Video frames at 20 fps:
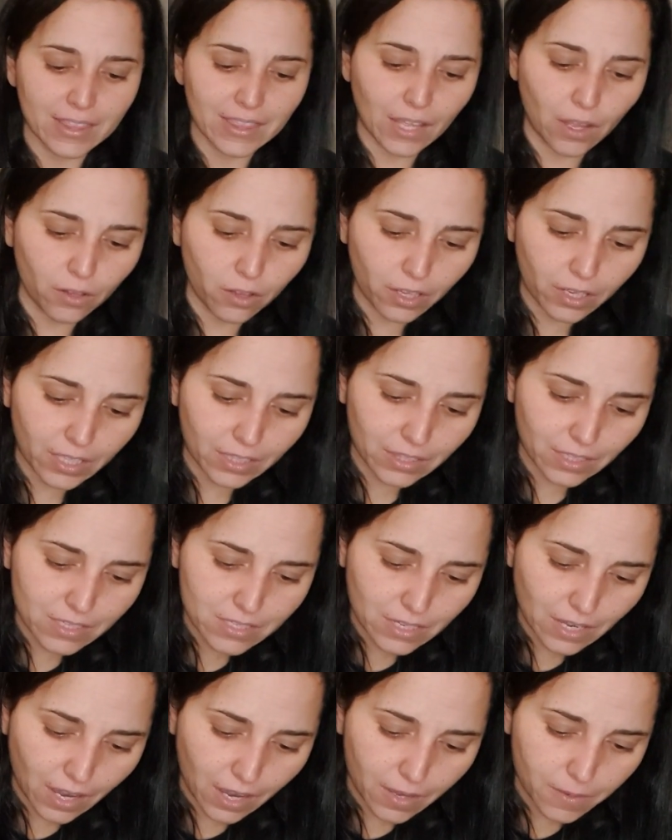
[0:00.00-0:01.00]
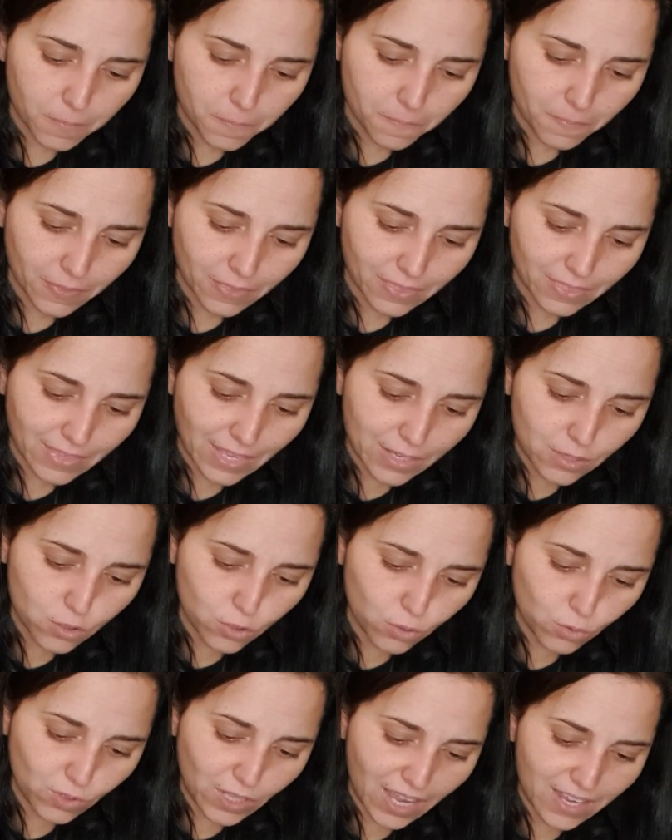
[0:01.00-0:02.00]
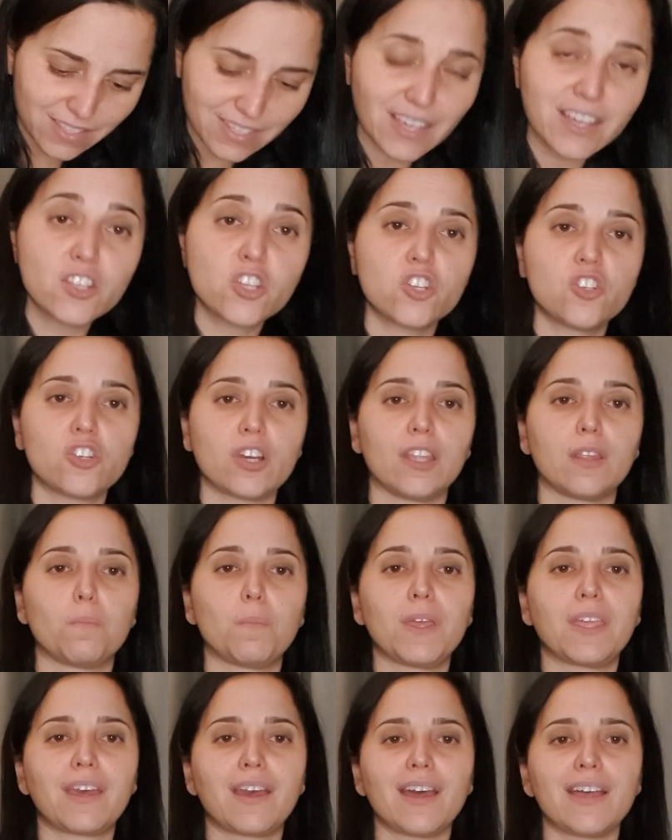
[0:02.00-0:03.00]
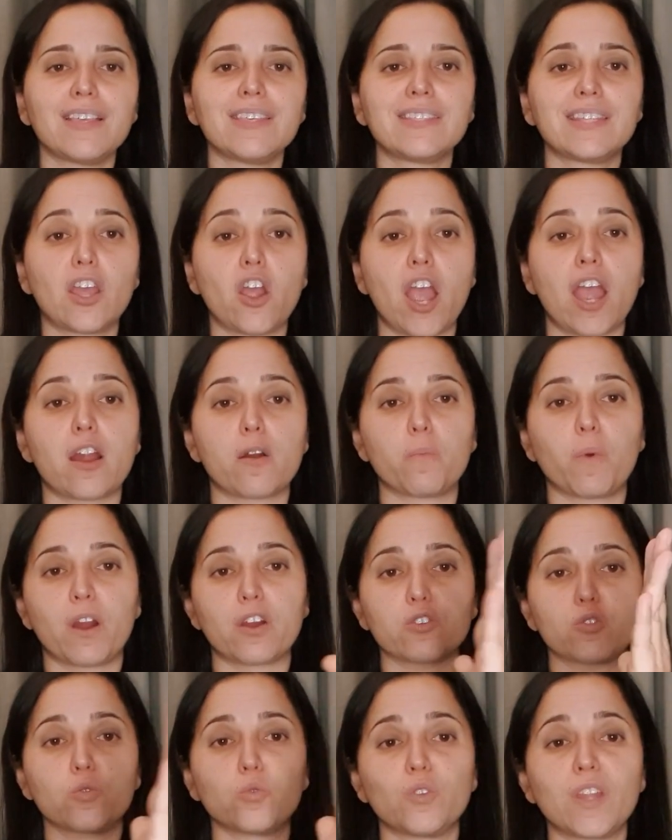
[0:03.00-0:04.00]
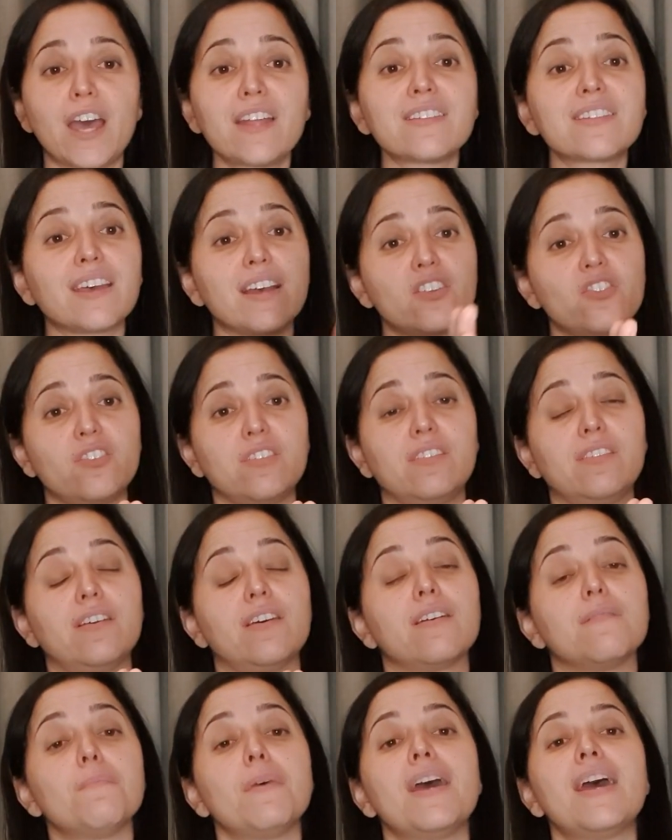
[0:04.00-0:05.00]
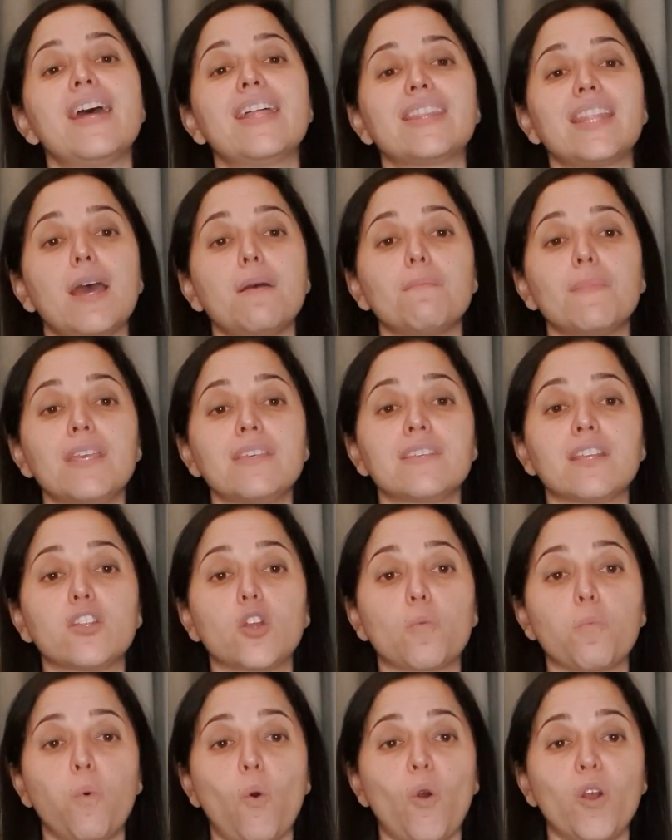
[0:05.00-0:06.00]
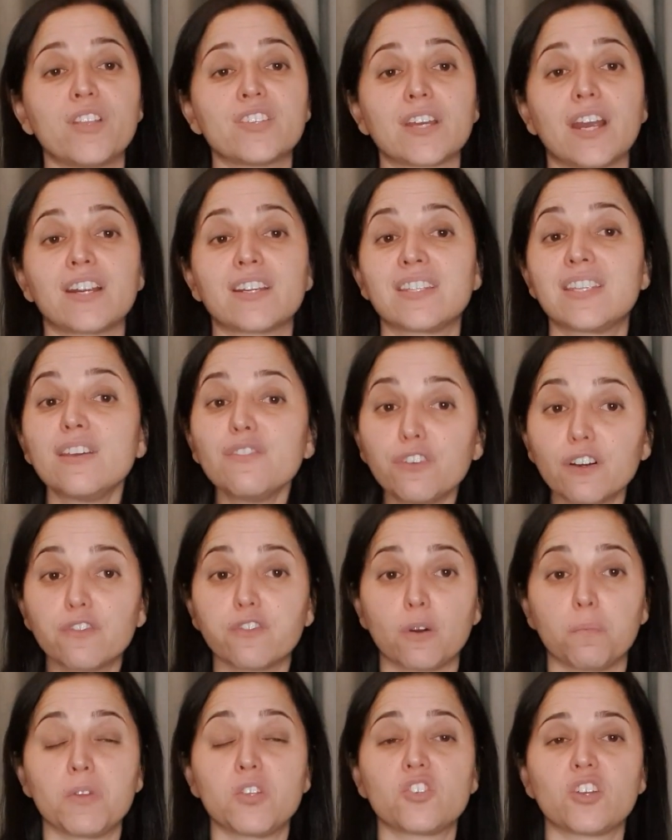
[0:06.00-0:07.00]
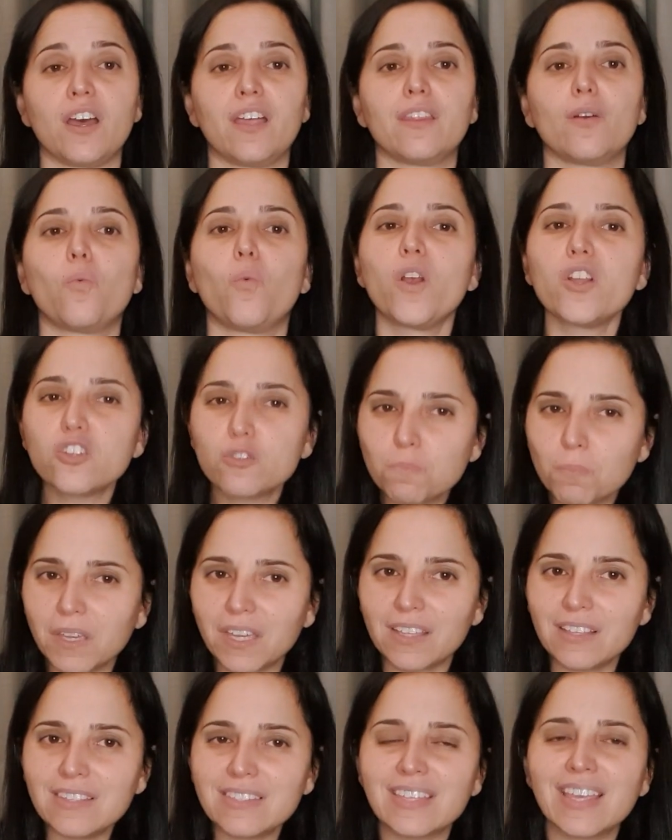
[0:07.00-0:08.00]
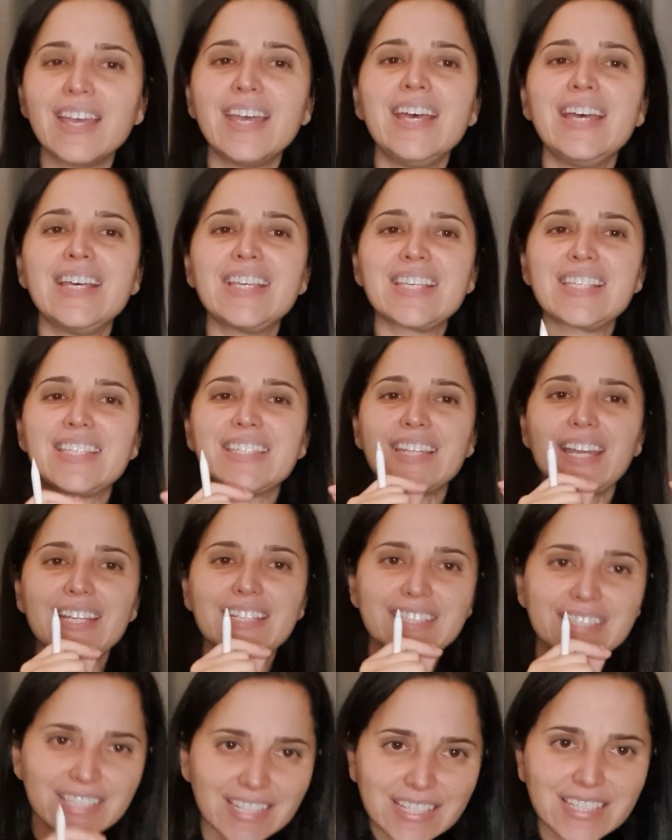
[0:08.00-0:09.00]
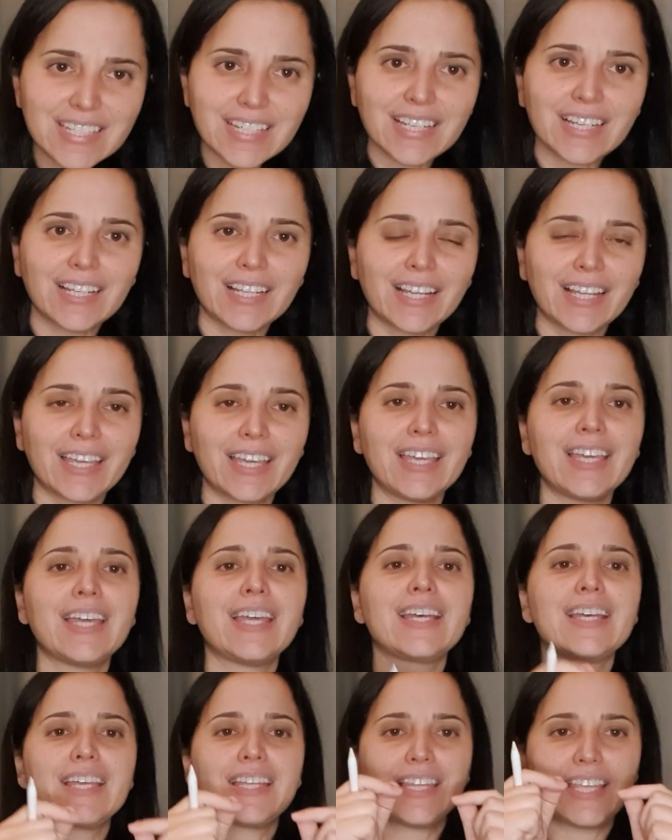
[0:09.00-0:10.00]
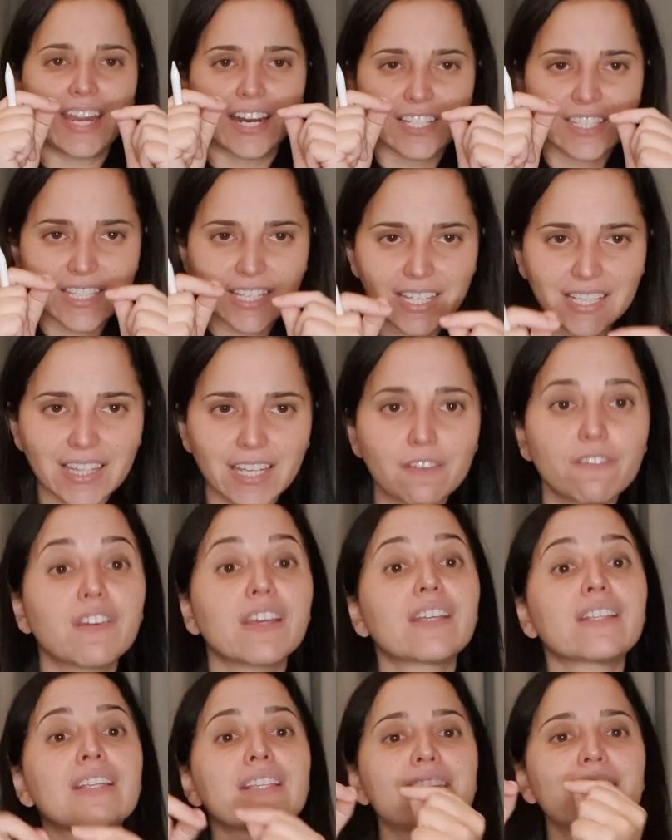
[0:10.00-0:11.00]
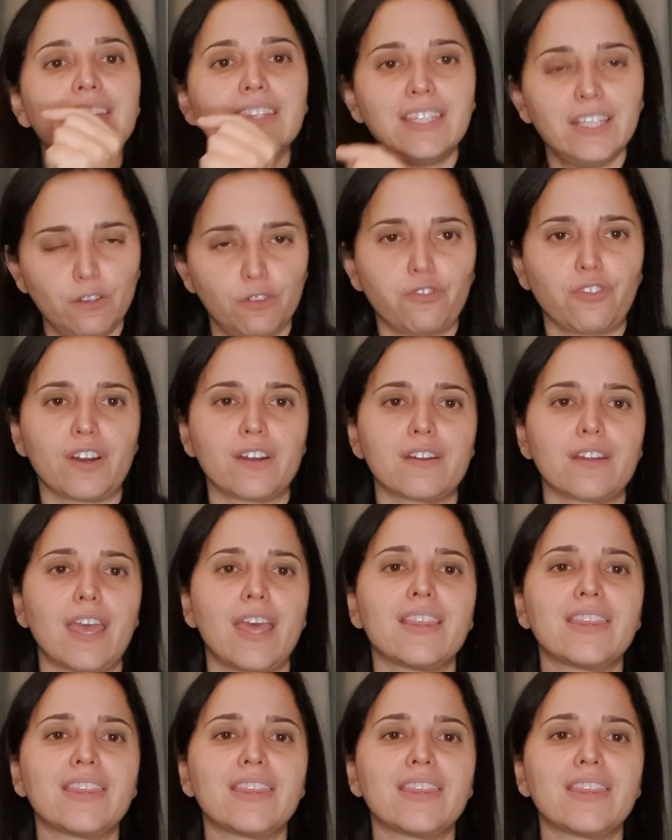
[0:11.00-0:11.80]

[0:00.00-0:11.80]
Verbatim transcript: Now look at this guy. They do not touch each other. Because their error bars do not touch at them, that means that their points are different from each other, which means statistically they are significantly different.